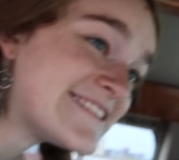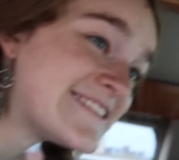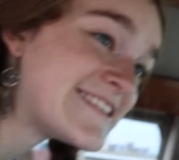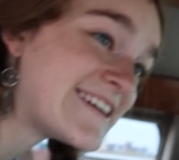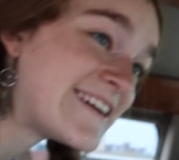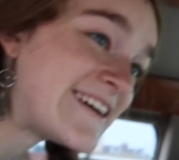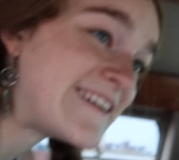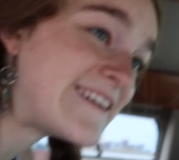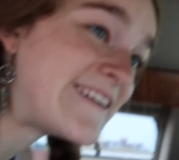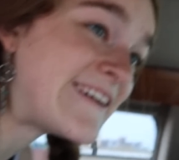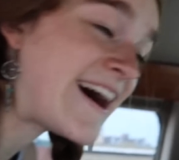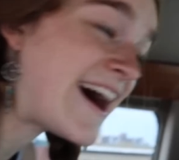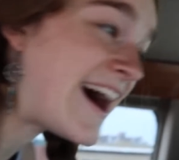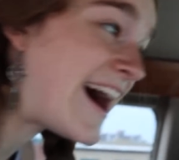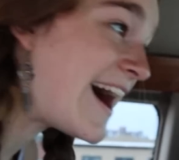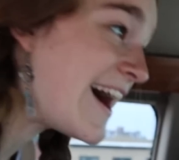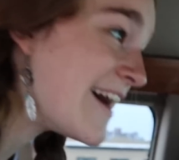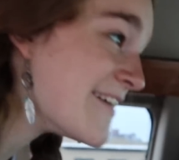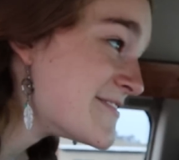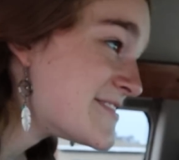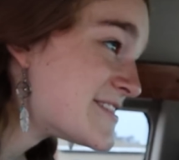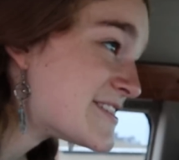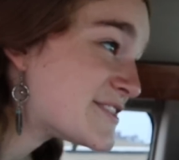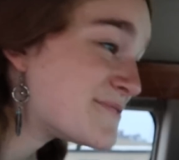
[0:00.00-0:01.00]
so
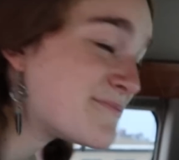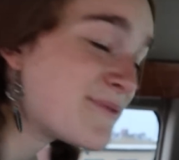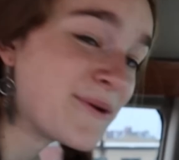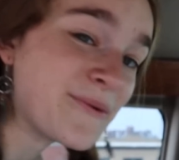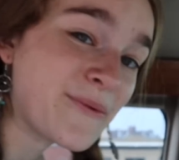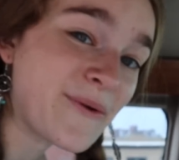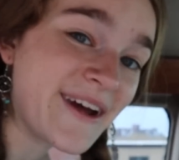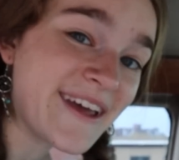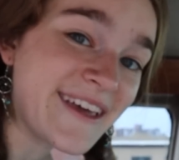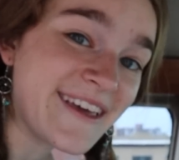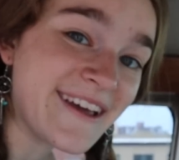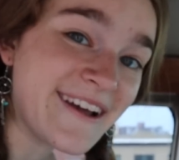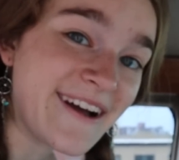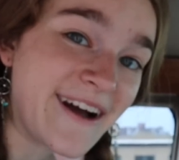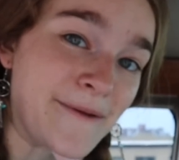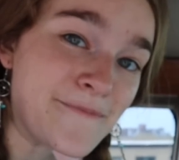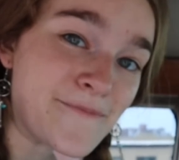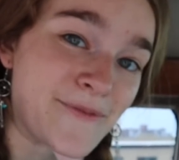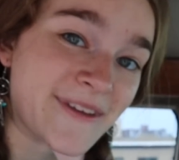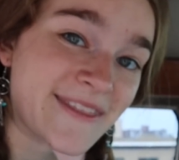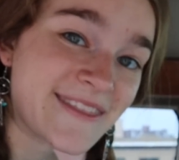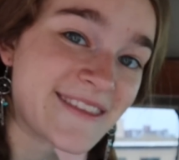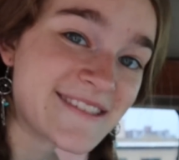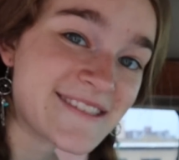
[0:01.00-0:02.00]
I've just been waking
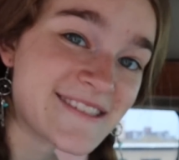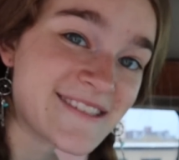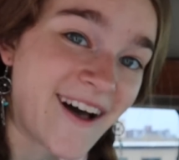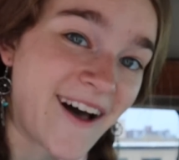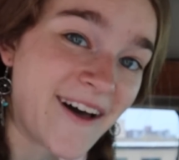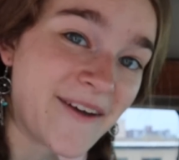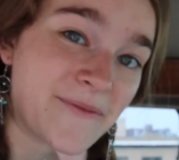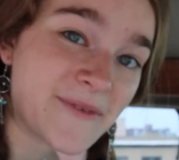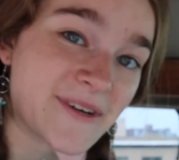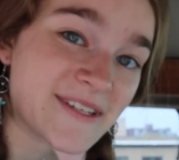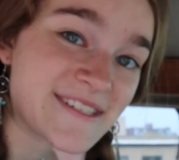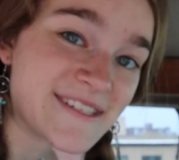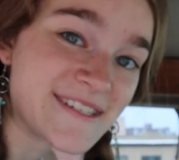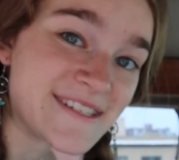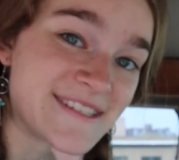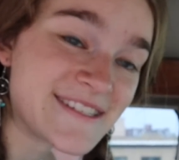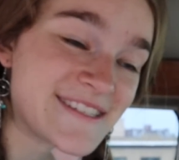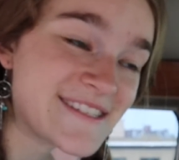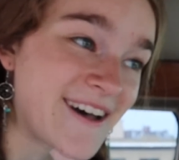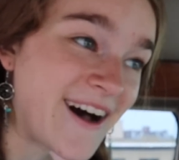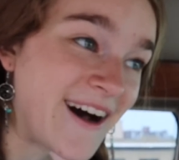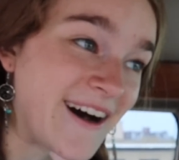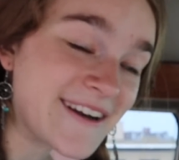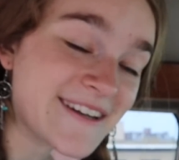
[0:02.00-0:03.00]
up with the sun, which
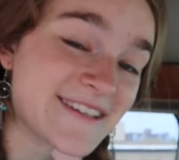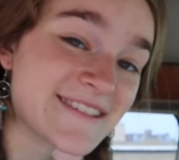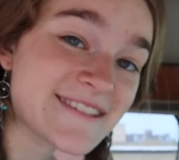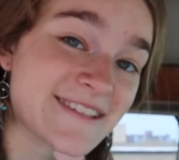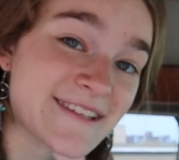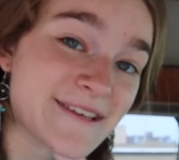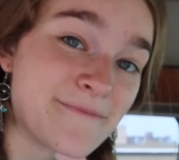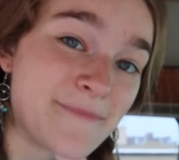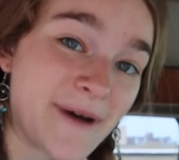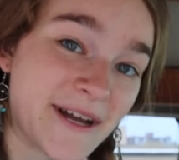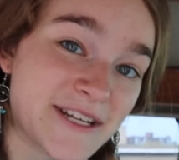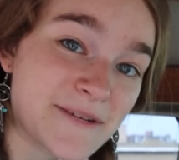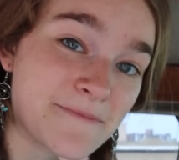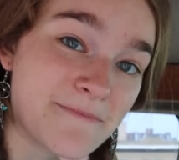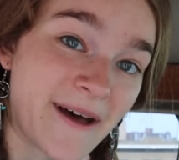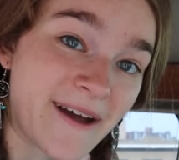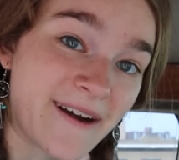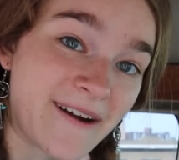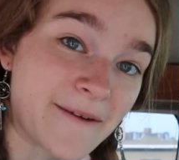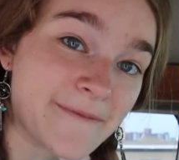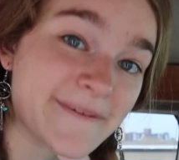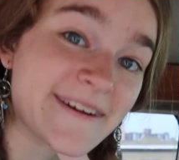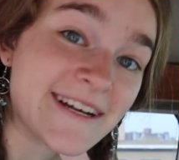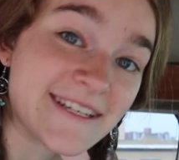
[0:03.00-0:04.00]
is honestly much
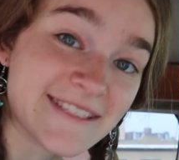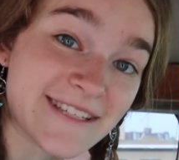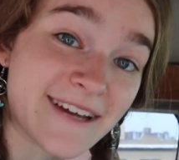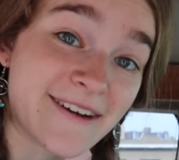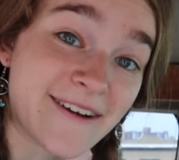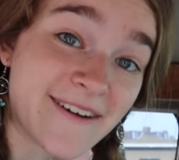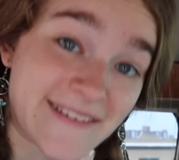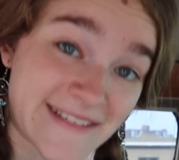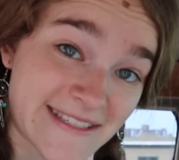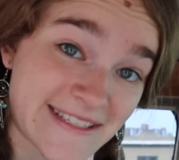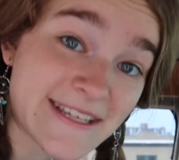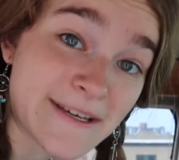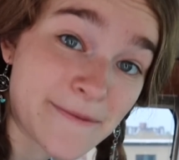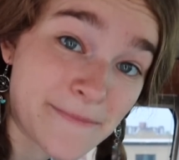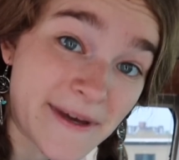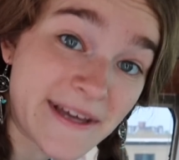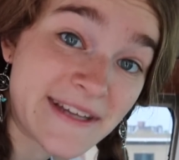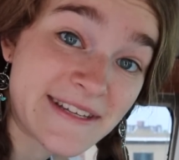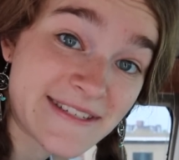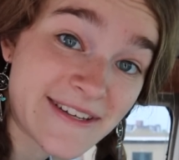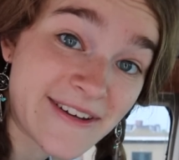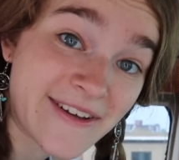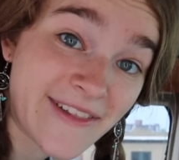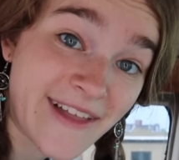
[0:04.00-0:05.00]
better because I don't sleep
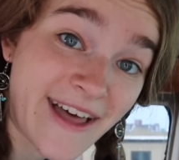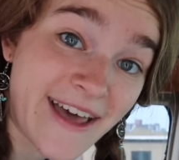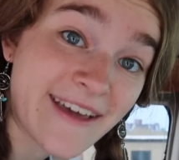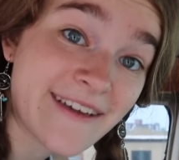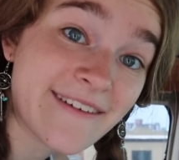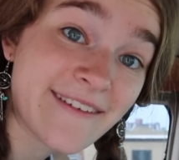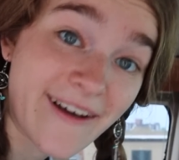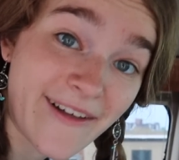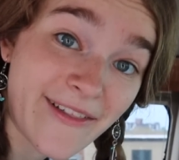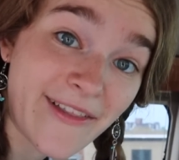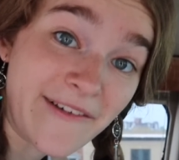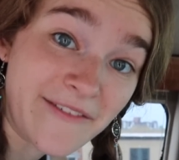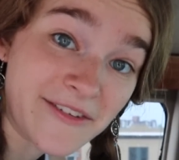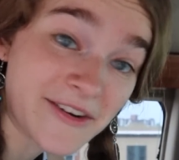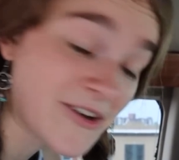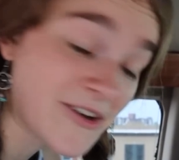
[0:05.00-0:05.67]
in until like 11